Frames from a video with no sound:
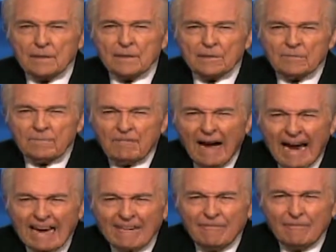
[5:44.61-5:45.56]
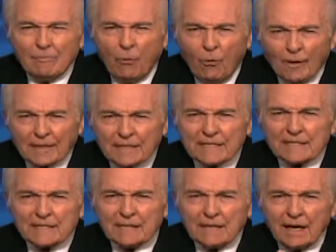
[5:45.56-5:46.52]
the 5
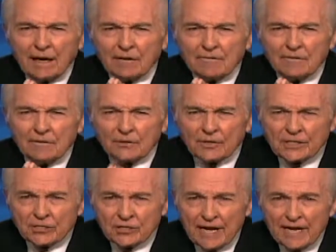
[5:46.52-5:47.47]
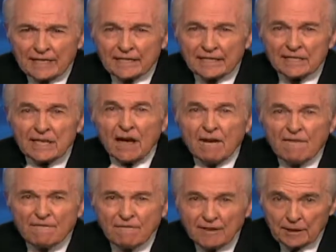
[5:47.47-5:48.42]
points of Christianity's
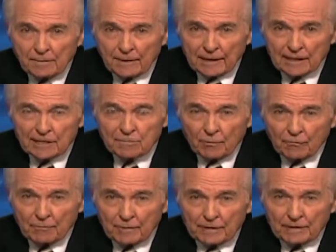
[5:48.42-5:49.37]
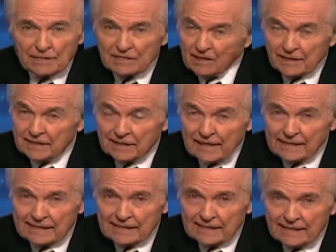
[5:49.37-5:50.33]
fundamentalist movement started in
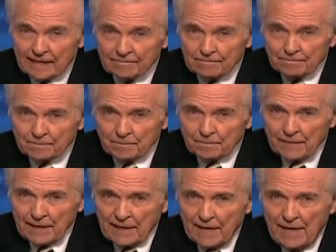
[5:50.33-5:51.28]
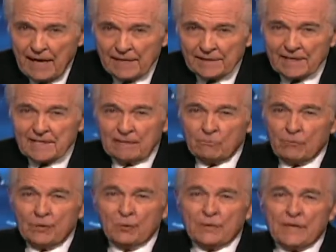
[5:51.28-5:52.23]
1910. And they said,
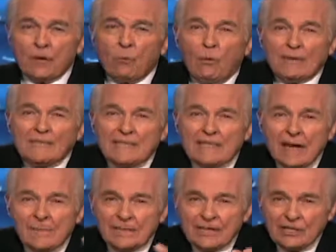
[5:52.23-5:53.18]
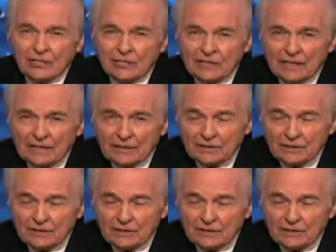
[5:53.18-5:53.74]
we don't care what denomination